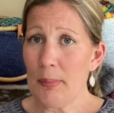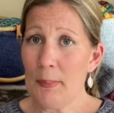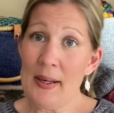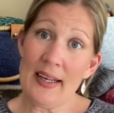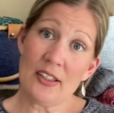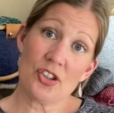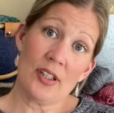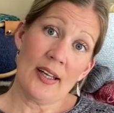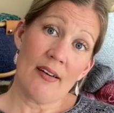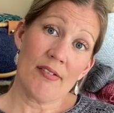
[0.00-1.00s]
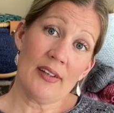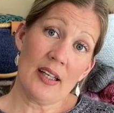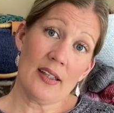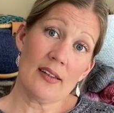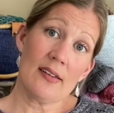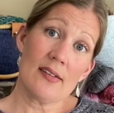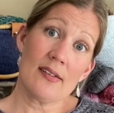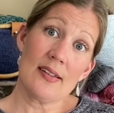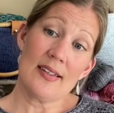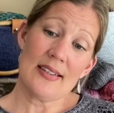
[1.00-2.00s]
I might actually now feel like
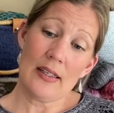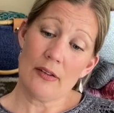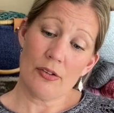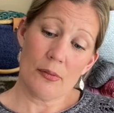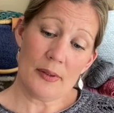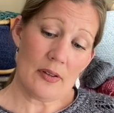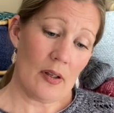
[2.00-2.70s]
sitting down for a bit.